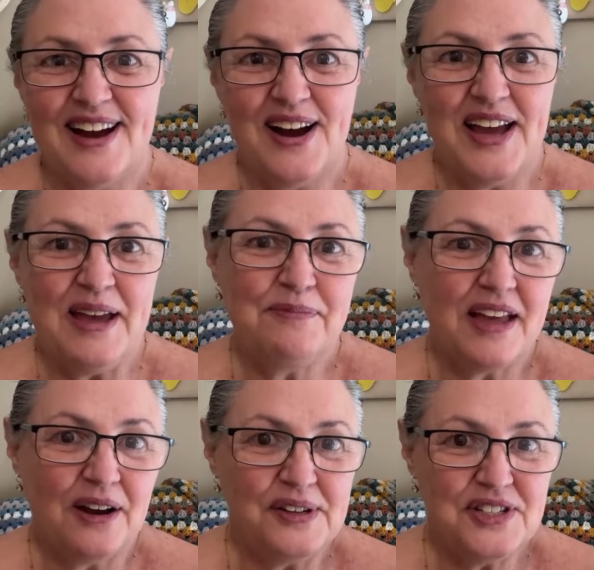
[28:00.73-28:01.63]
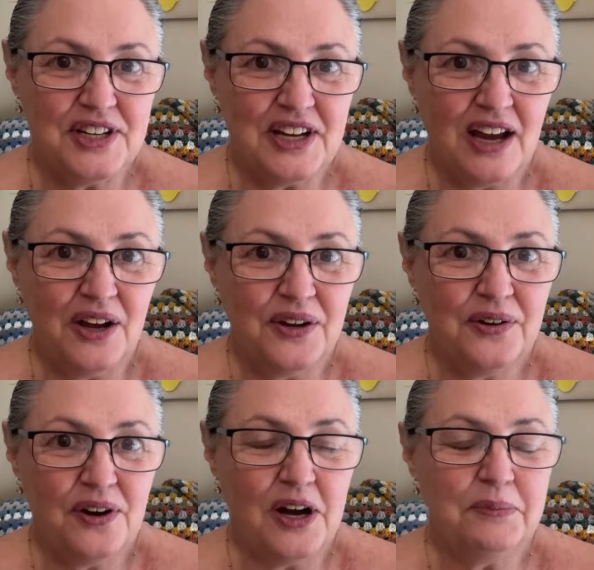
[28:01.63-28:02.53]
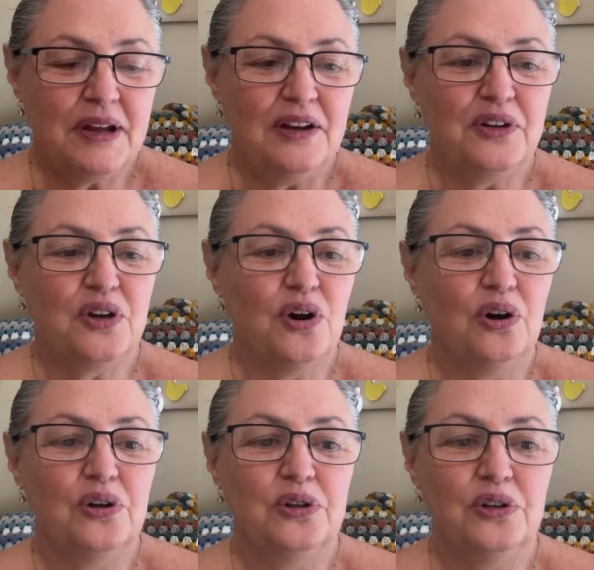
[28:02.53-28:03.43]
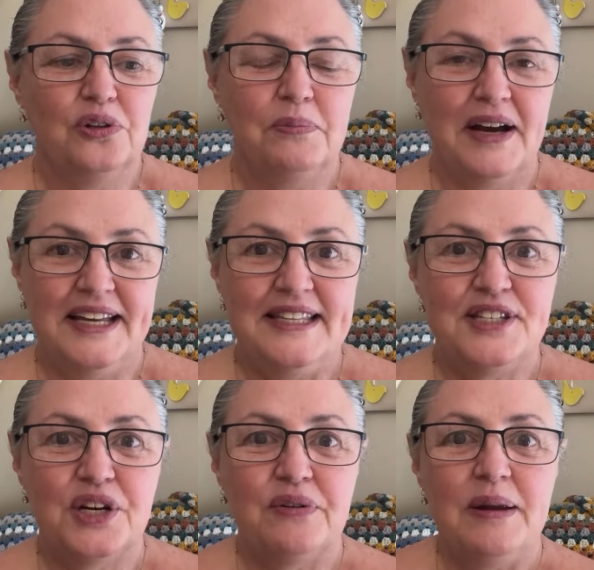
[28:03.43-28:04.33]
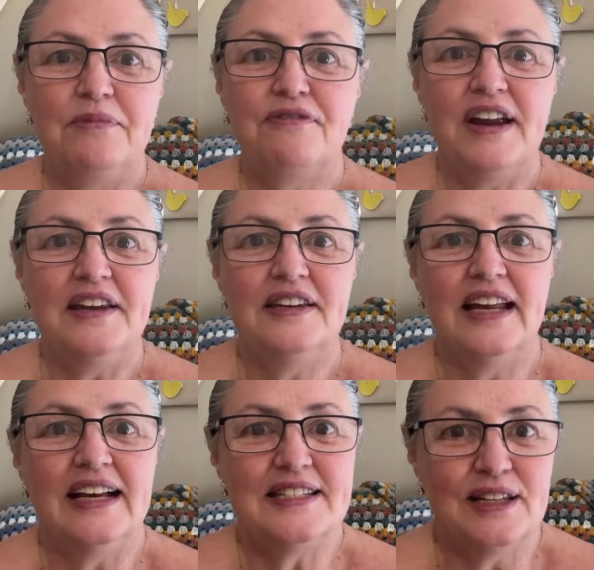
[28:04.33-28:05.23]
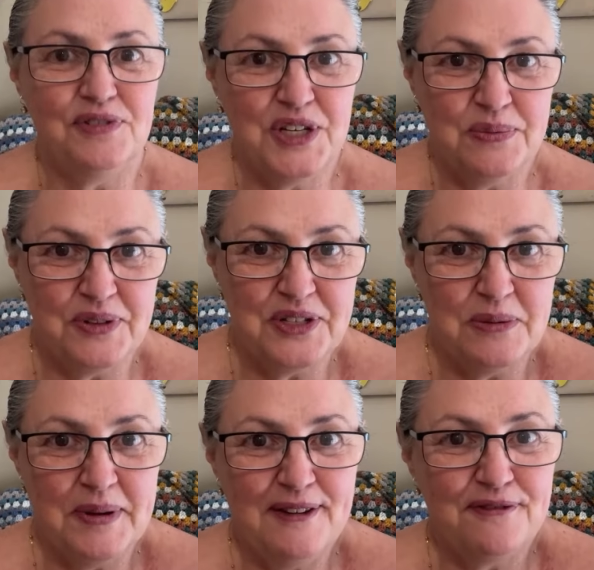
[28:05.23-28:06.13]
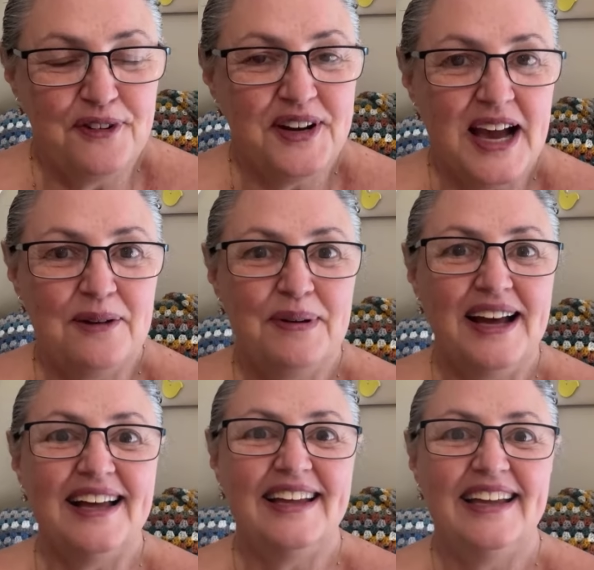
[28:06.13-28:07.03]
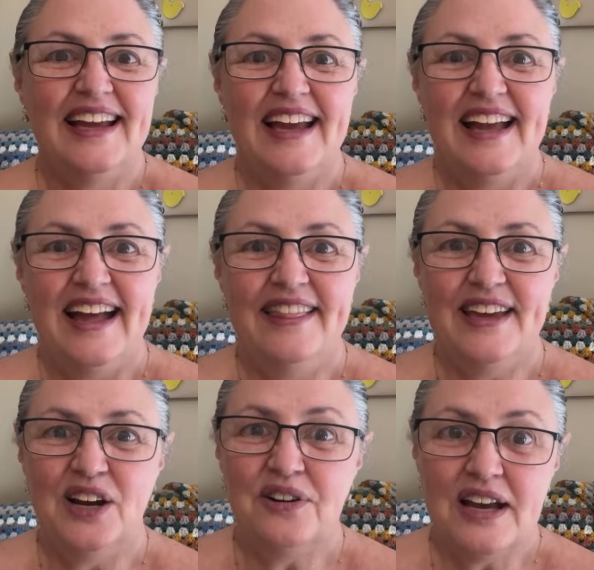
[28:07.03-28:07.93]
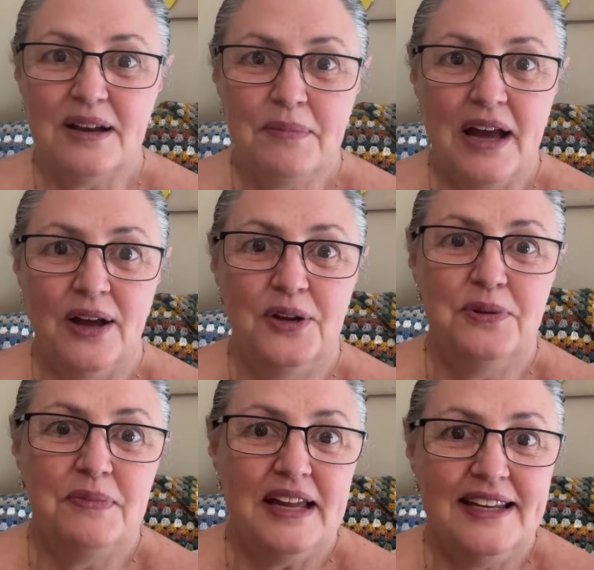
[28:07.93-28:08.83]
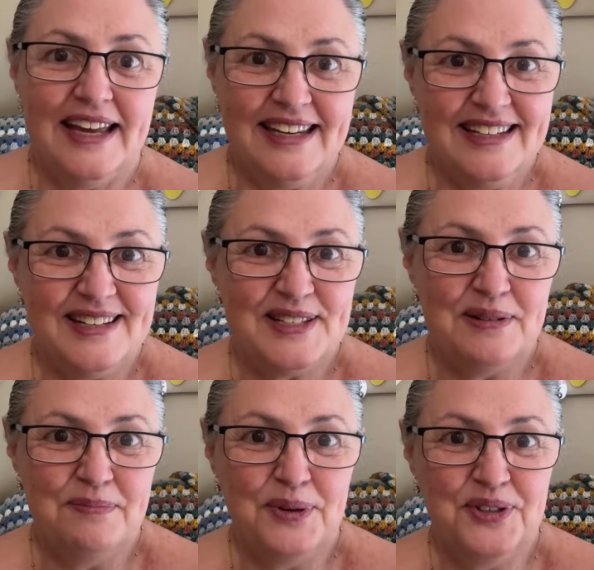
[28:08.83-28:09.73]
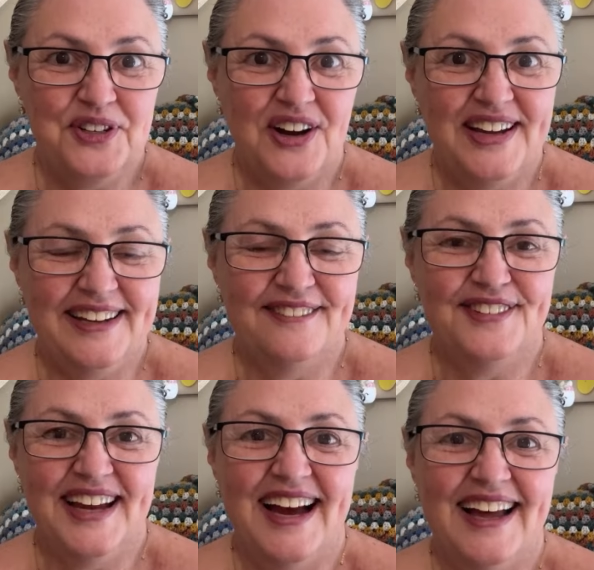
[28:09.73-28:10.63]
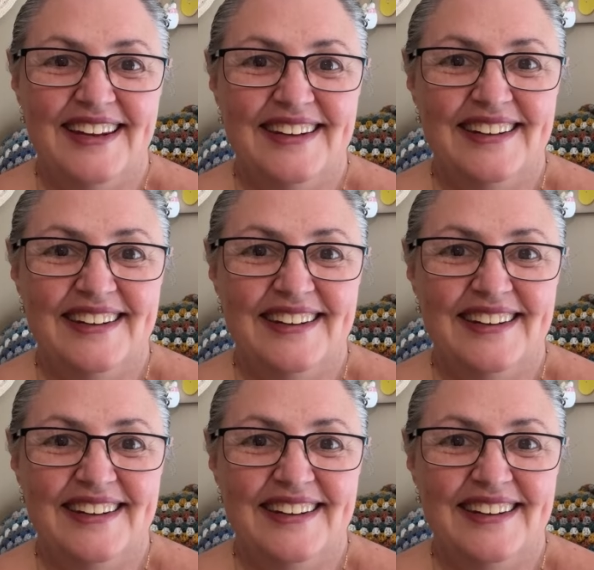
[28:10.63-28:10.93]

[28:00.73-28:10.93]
I am going to go. I'm going to call my Instagram friend and ask if she wants to meet for a cuppa, and then I'll come home and get into some more dyeing of yarn.